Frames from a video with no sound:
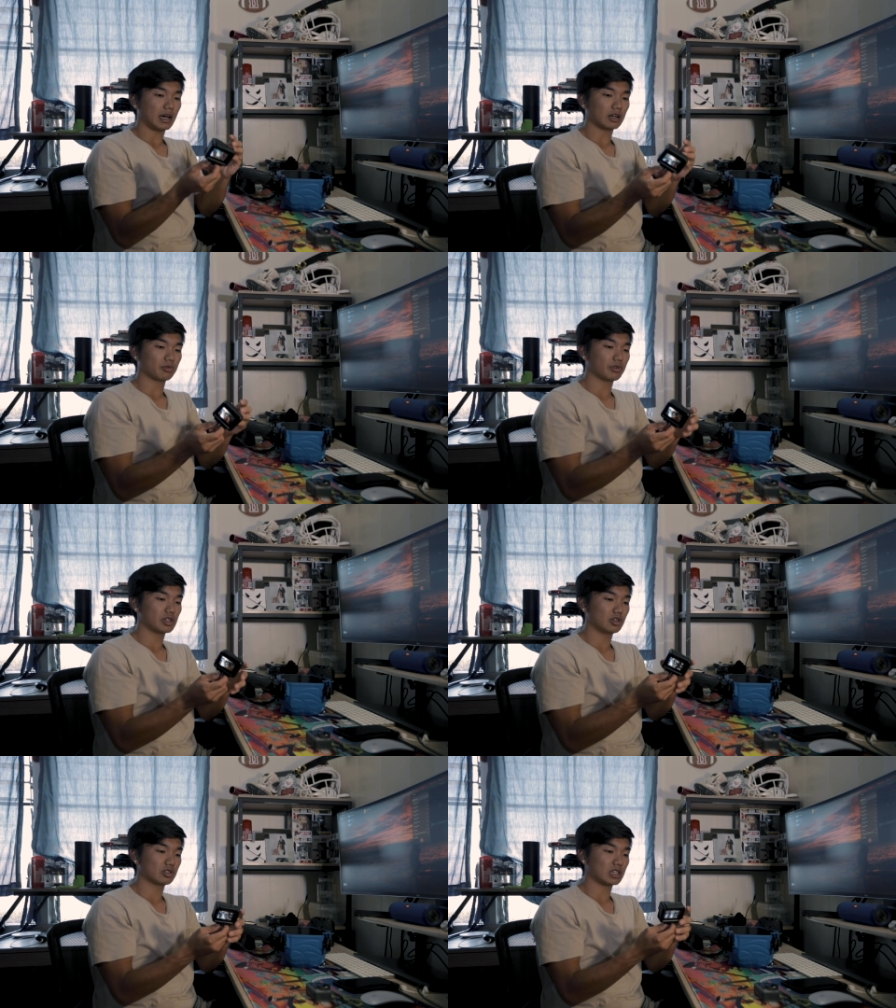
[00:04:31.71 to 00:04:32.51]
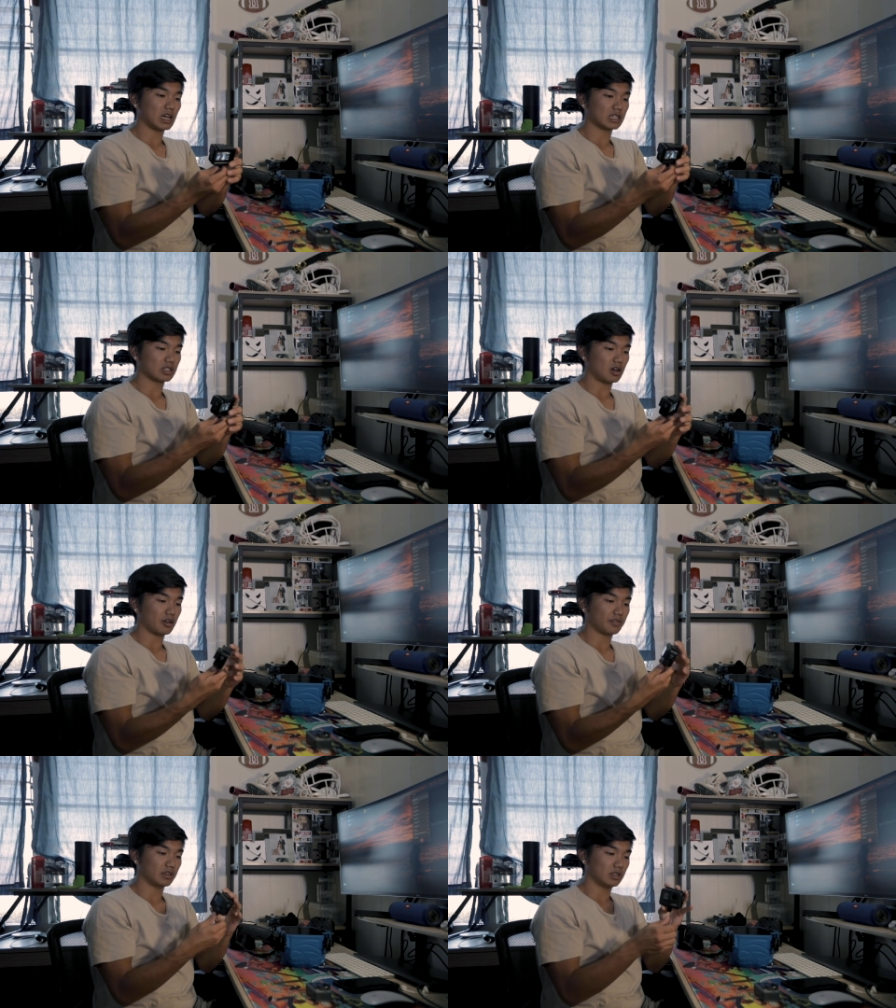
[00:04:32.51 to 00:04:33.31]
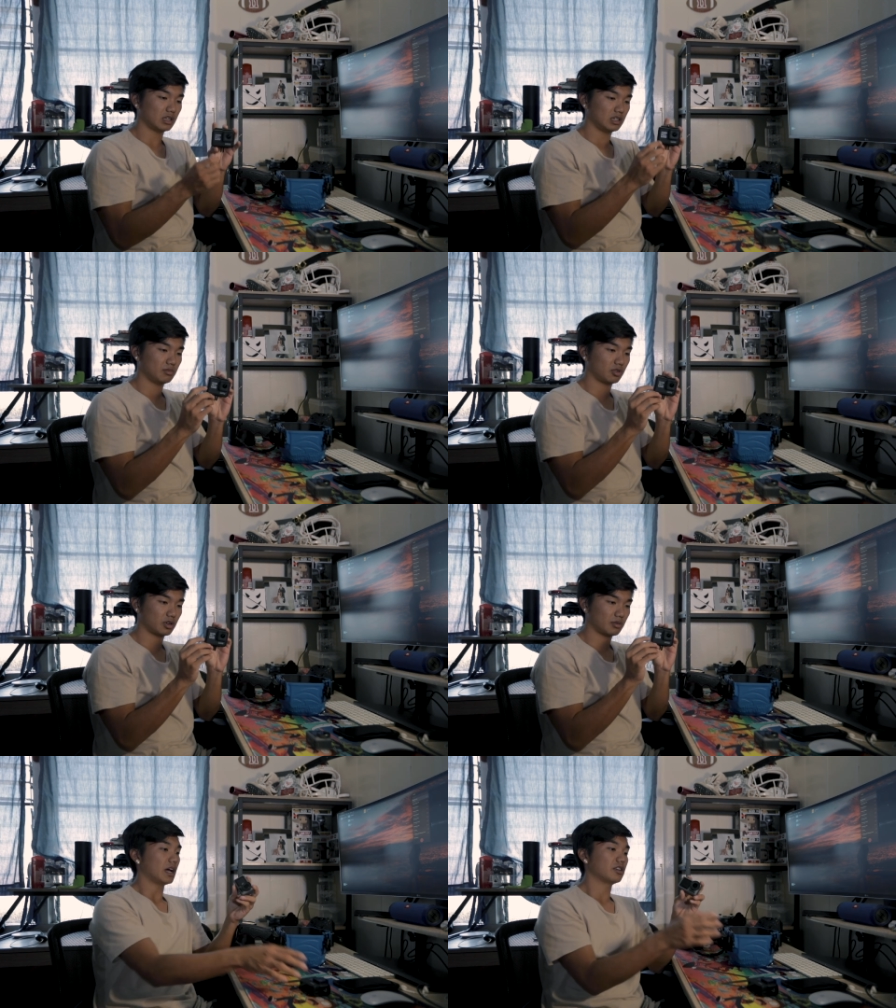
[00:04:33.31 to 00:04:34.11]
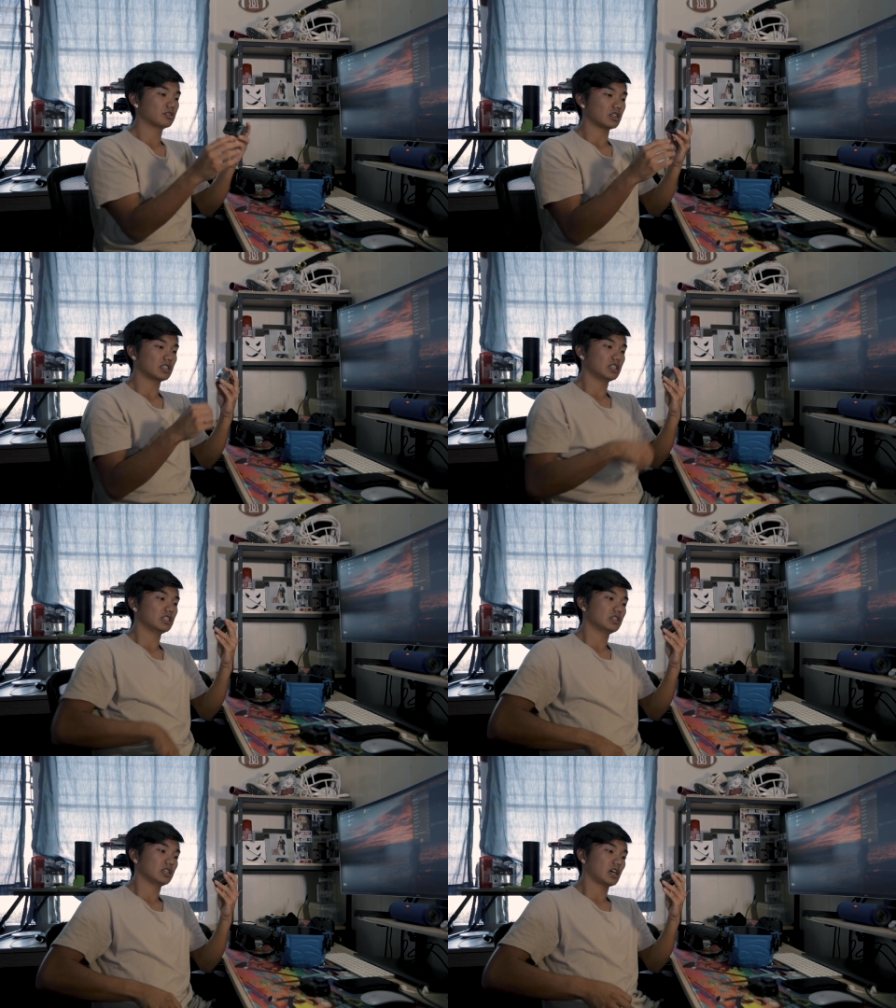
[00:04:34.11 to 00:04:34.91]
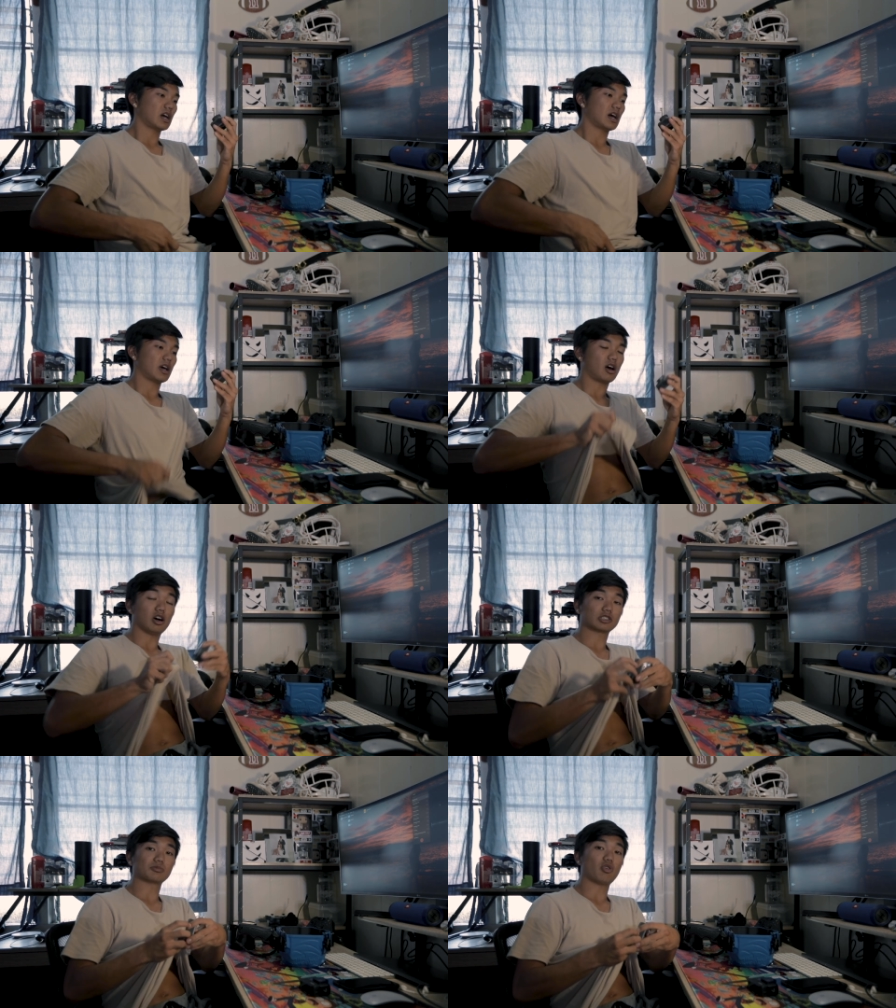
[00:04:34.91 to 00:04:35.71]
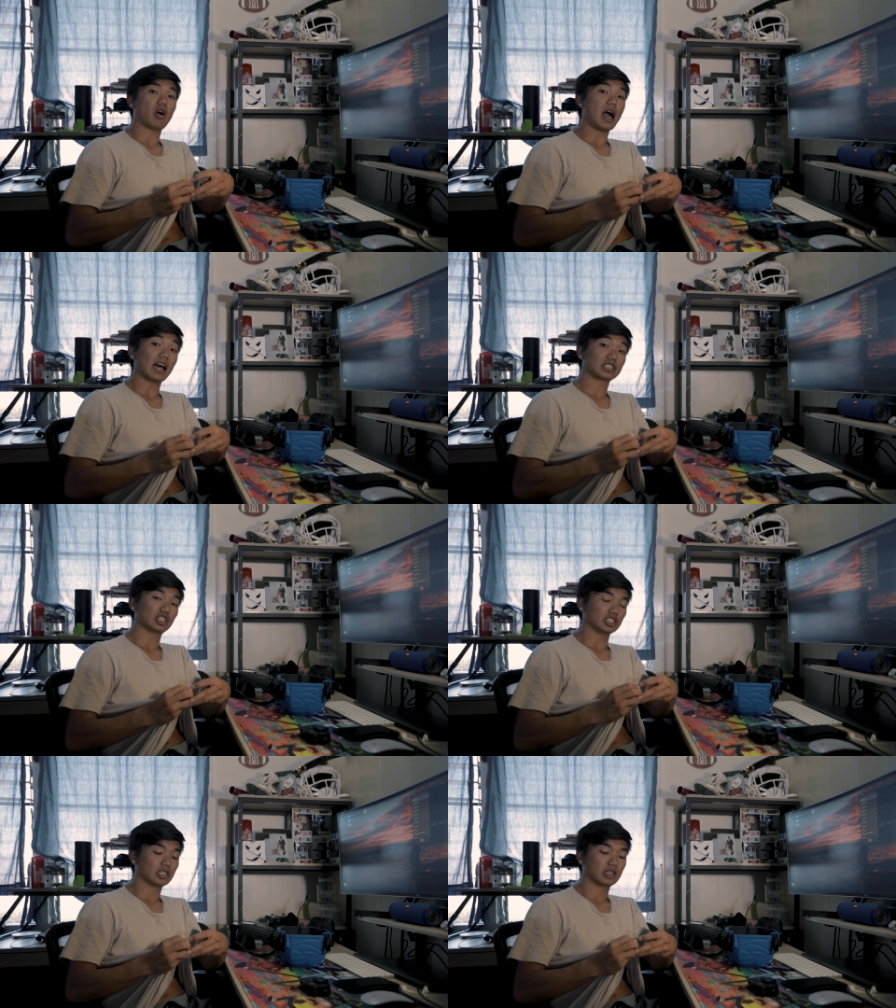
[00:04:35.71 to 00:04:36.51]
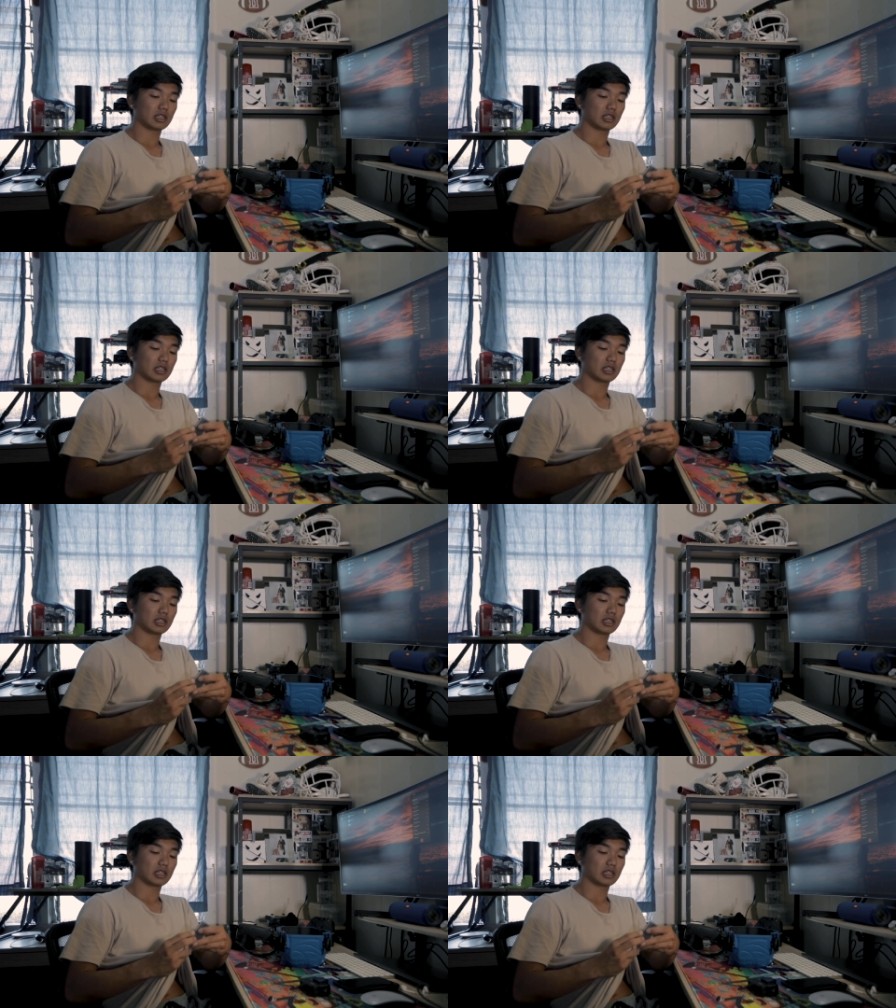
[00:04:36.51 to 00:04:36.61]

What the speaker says: I don't really use it as often anymore. I use the DJI Osmo Action.